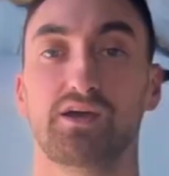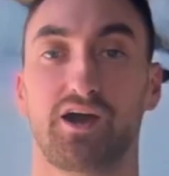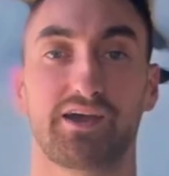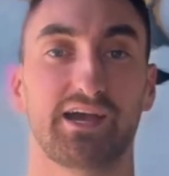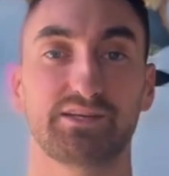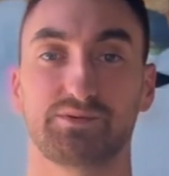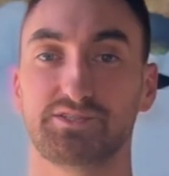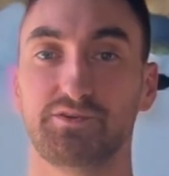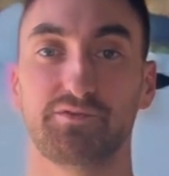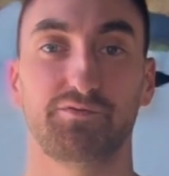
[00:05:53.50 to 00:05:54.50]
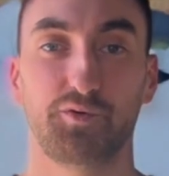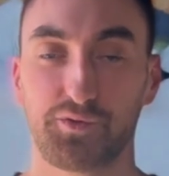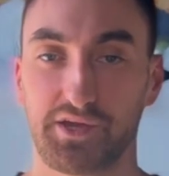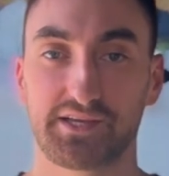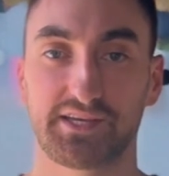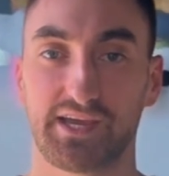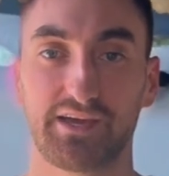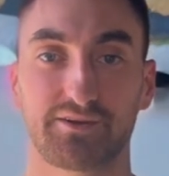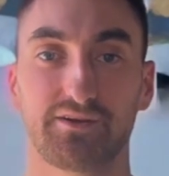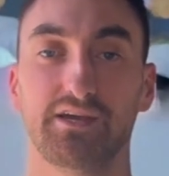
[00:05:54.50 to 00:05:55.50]
All right, guys, let's do the full thing
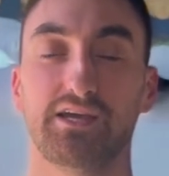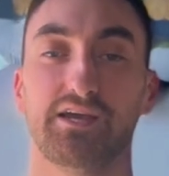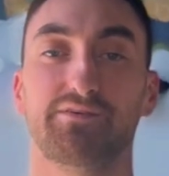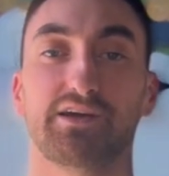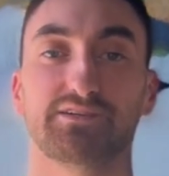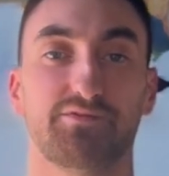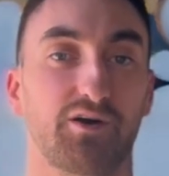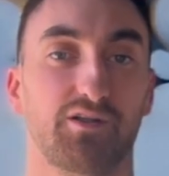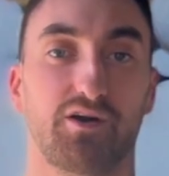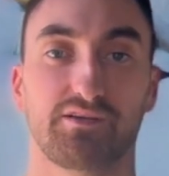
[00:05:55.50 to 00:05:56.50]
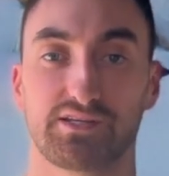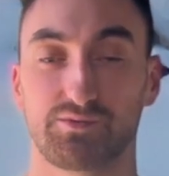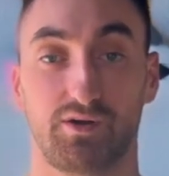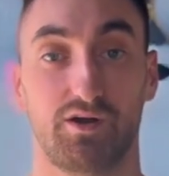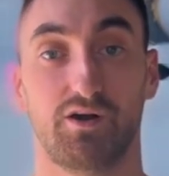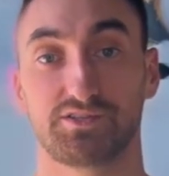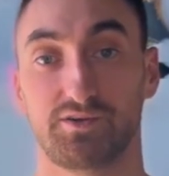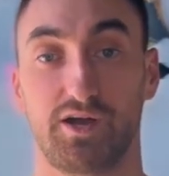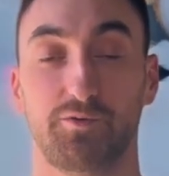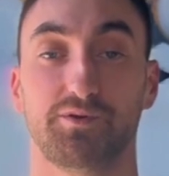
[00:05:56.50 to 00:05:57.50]
together. If you guys follow along, this will also
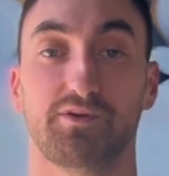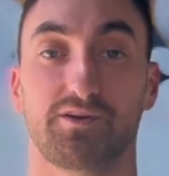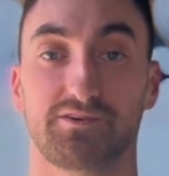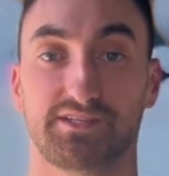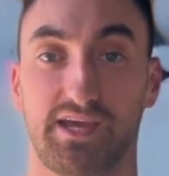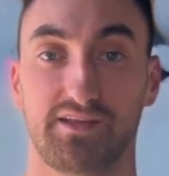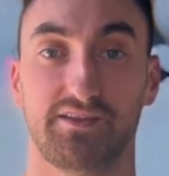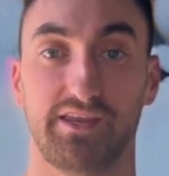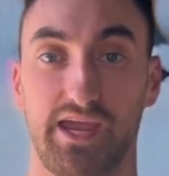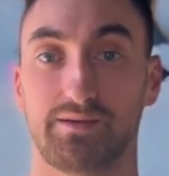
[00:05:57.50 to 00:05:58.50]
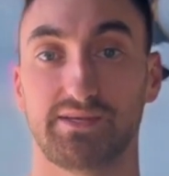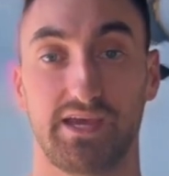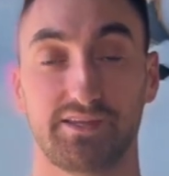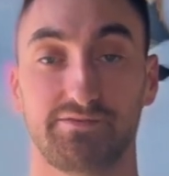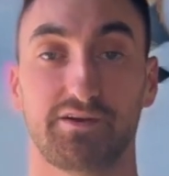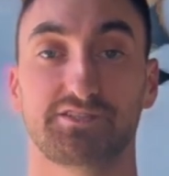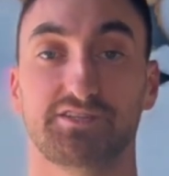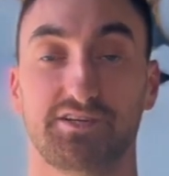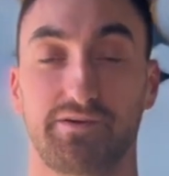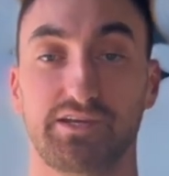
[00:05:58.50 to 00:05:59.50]
help you understand the names and the
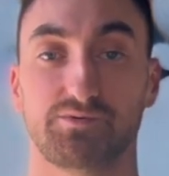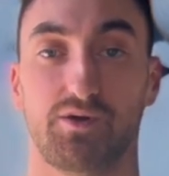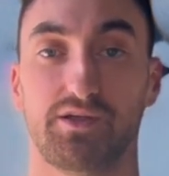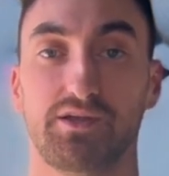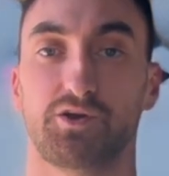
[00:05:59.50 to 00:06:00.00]
functions of each one.